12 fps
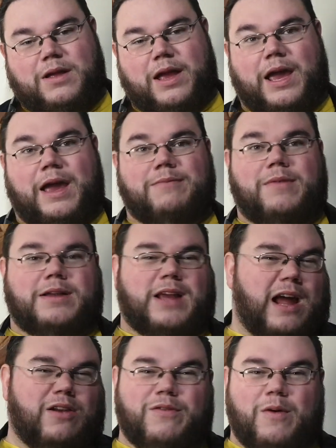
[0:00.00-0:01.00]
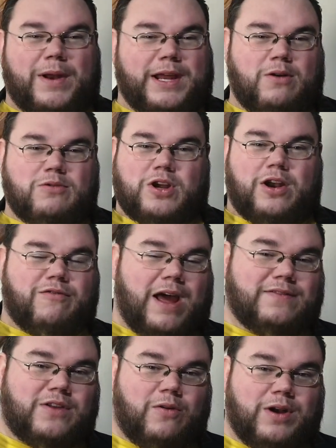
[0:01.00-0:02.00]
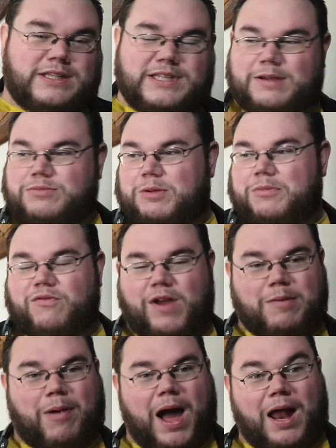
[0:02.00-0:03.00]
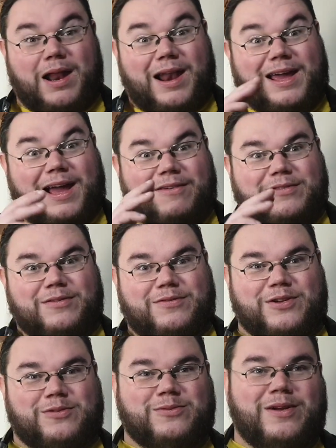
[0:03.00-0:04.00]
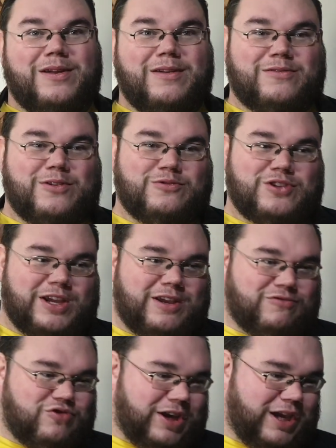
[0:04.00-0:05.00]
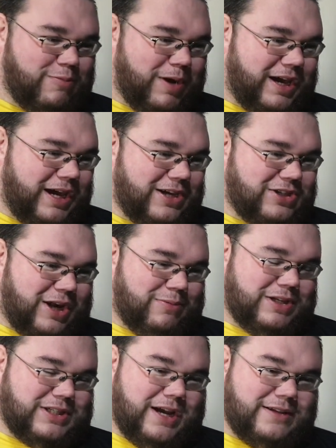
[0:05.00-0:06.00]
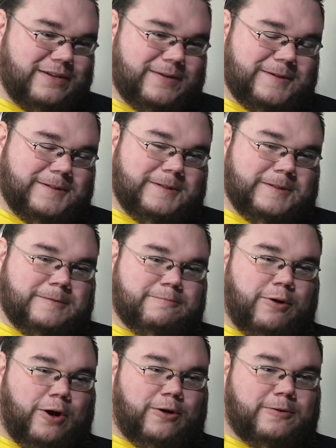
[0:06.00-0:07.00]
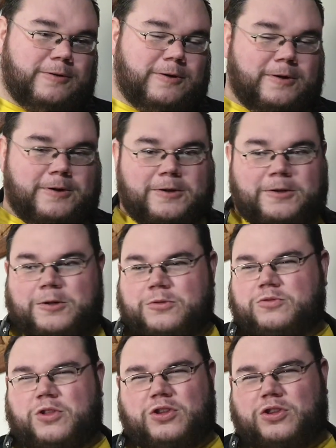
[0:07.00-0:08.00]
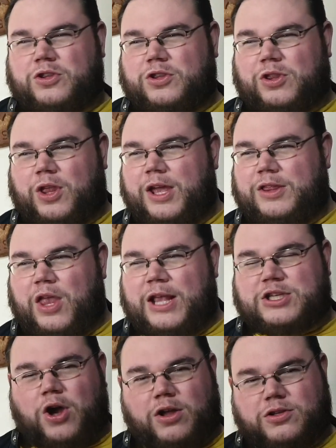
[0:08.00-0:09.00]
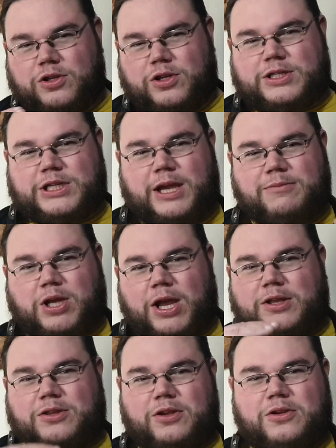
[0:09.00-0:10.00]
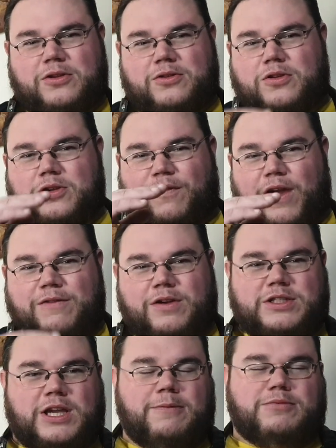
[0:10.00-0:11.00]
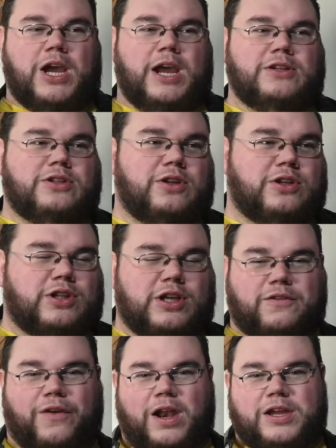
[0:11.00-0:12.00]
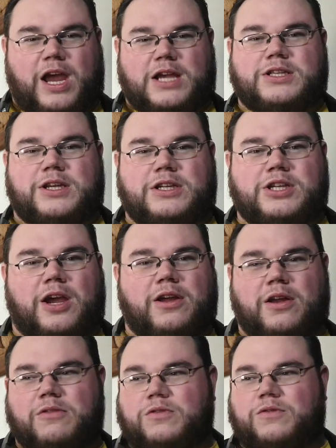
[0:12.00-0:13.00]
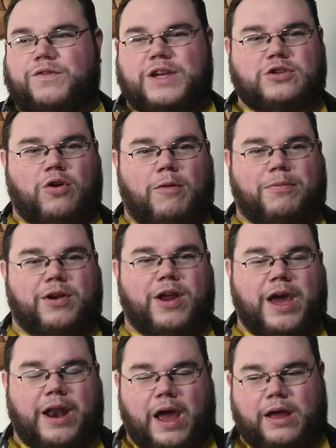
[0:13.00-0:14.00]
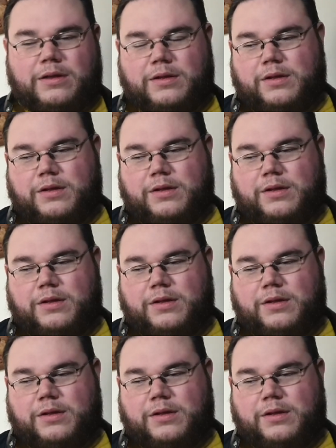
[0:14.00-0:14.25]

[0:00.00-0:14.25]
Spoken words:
I love it when he goes on a rant though, and it seems him and Ray Parler like having a few drinky winkies, shall we say. But it's odd. It seems like the favourites keep changing. There's this fella yesterday saying it was Vitor Pereira.